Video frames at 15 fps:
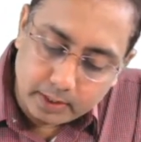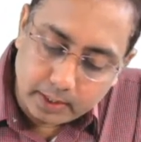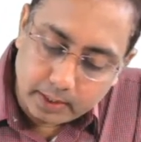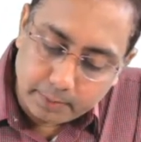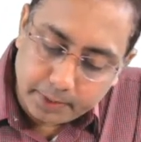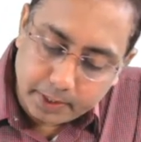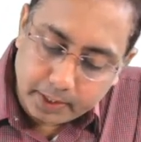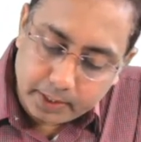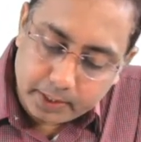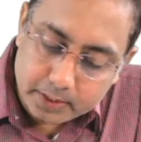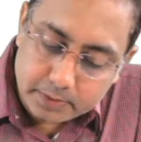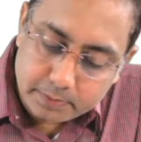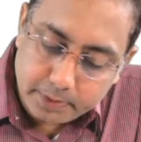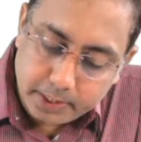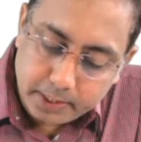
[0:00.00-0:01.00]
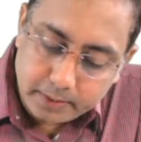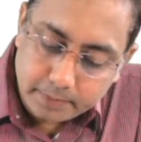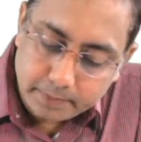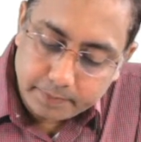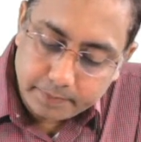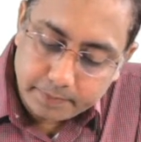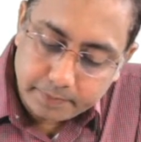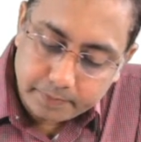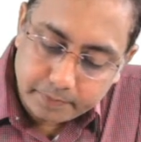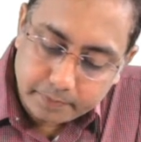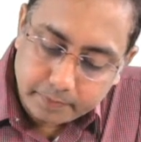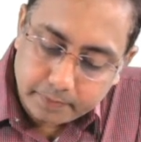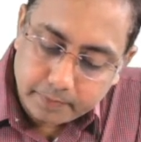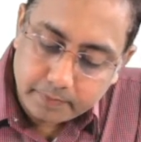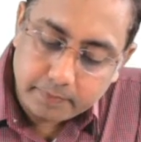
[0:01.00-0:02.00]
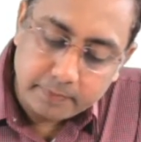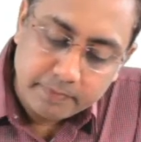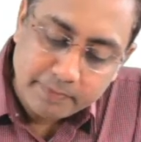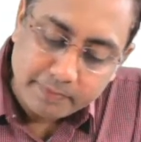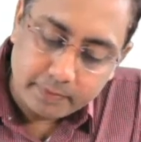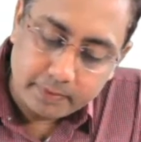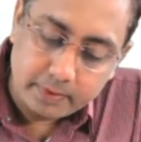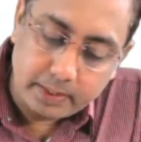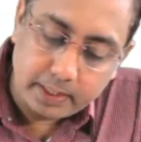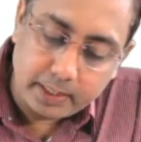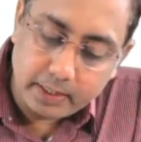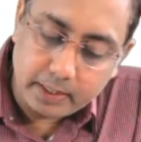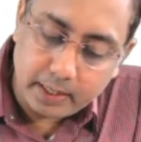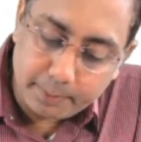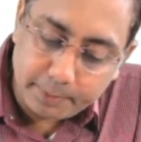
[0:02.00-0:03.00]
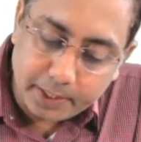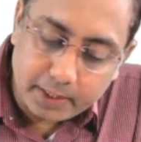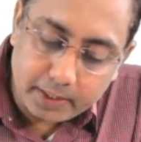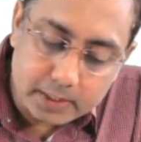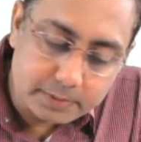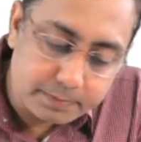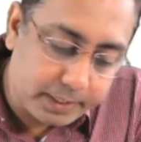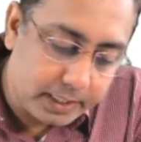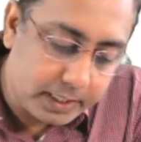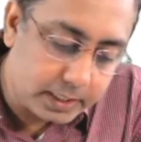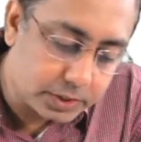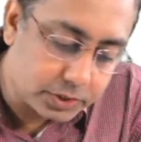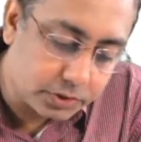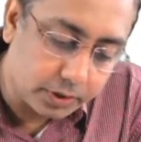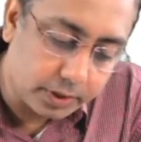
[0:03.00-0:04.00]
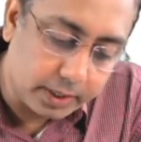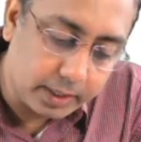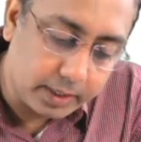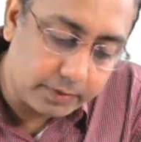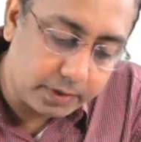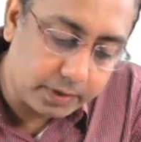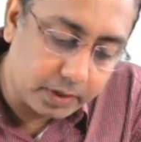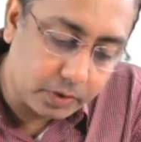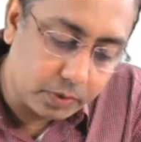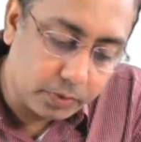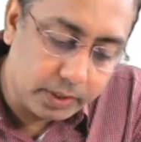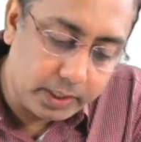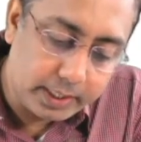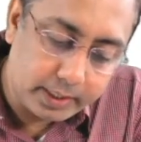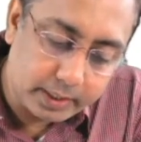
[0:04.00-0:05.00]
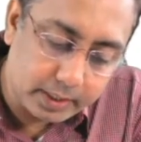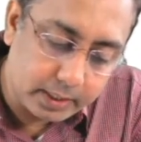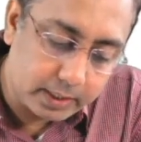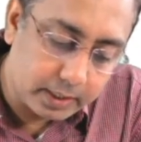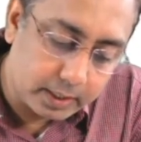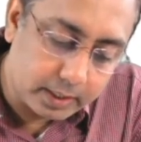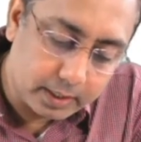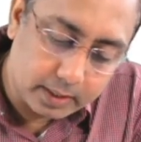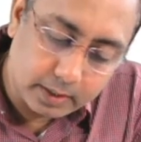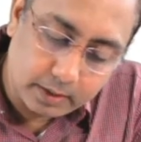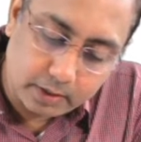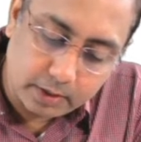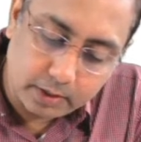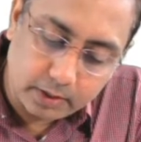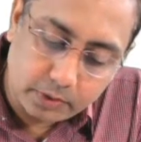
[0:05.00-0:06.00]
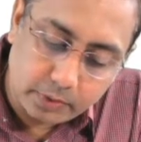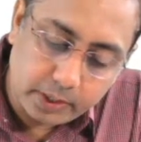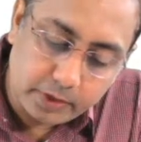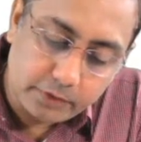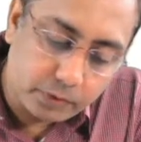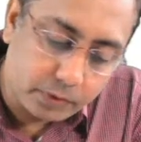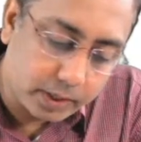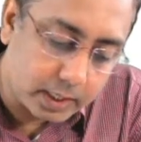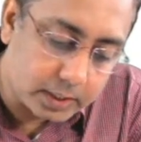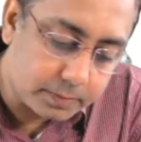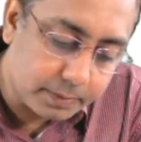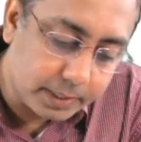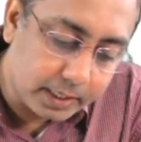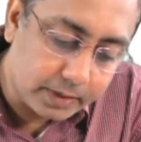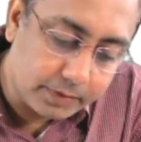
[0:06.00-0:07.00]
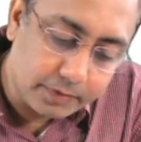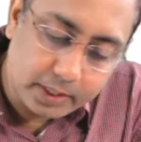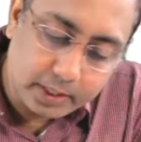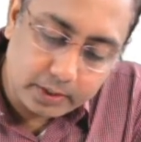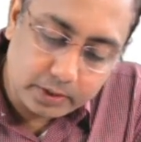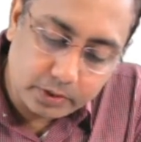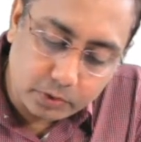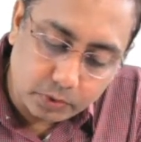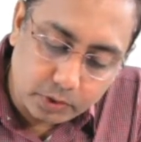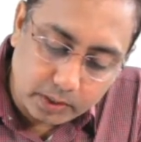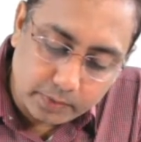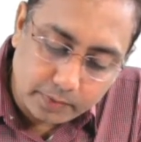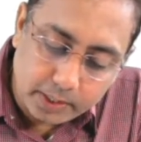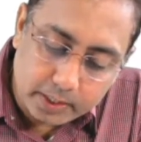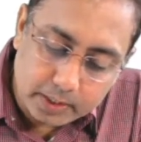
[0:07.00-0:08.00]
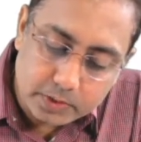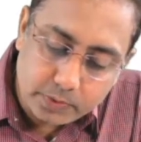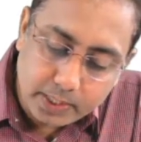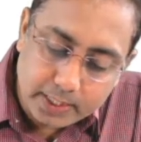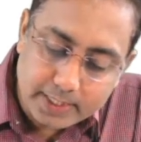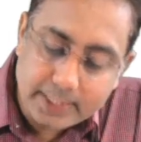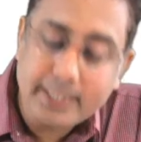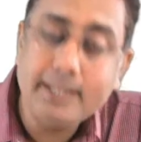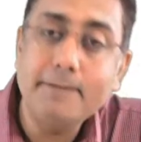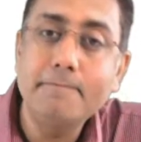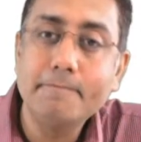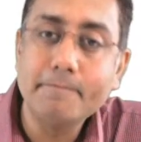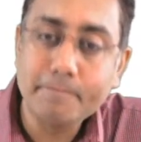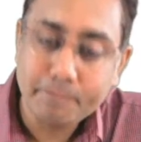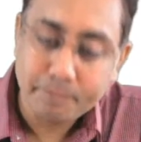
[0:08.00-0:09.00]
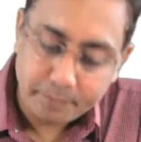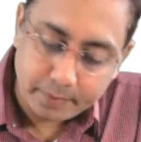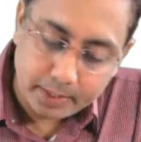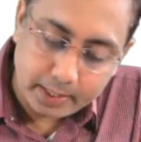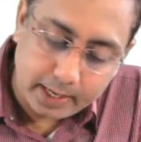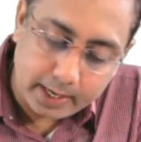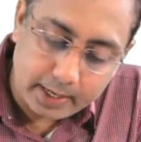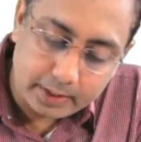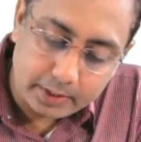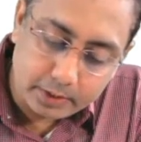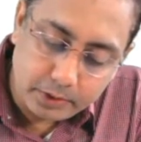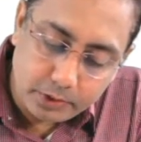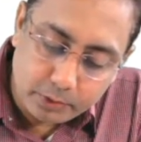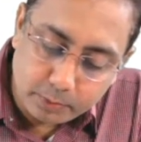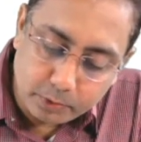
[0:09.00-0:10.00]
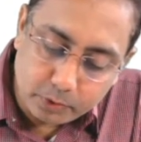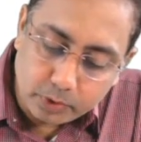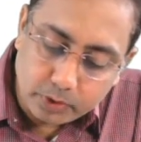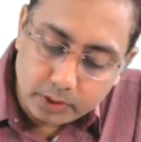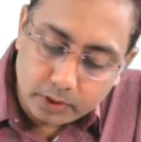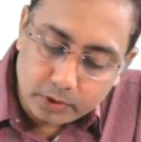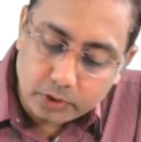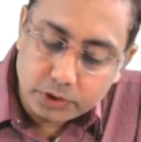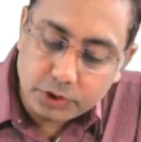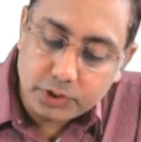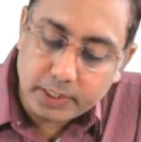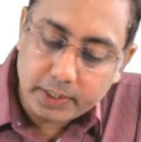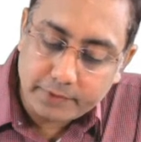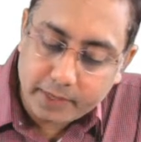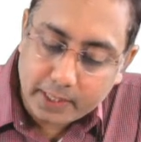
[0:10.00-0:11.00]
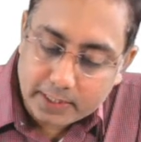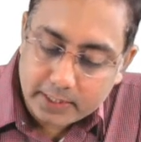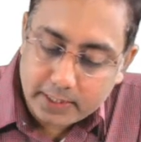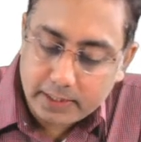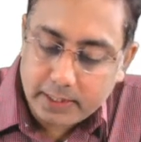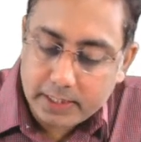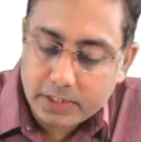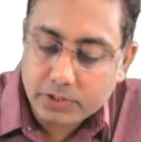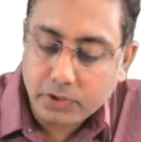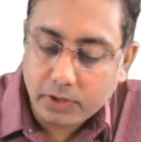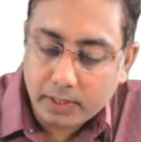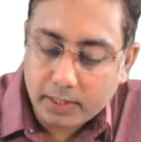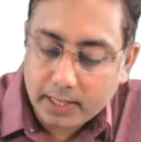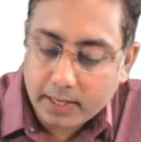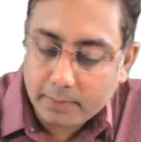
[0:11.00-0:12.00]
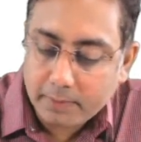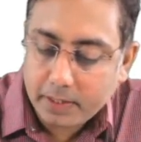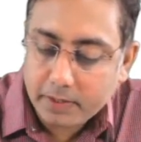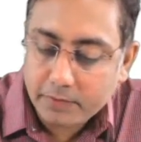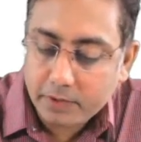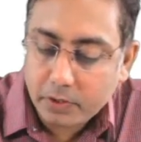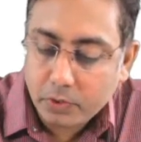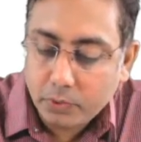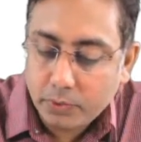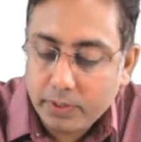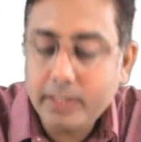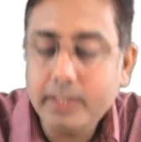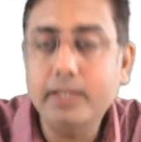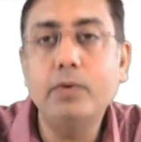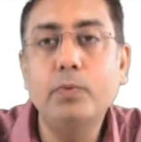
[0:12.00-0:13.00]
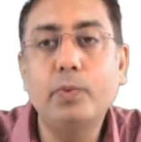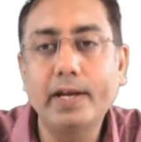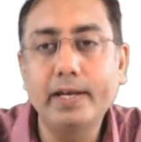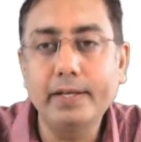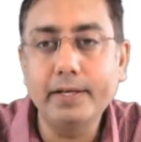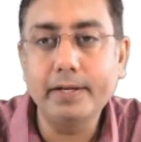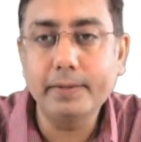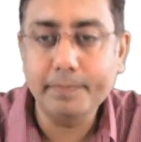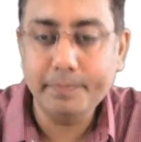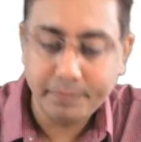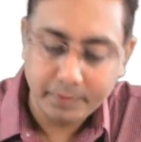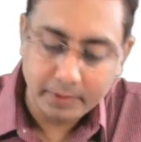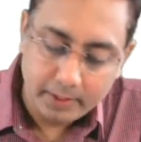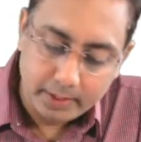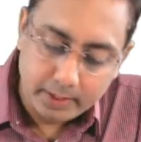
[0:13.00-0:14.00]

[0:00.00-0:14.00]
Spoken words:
the hepatitis B, then hepatitis B is given only till 24 hours. Pentavalent, rotavirus vaccine, and the pneumococcal conjugate vaccine, these all can be given only till 1 year.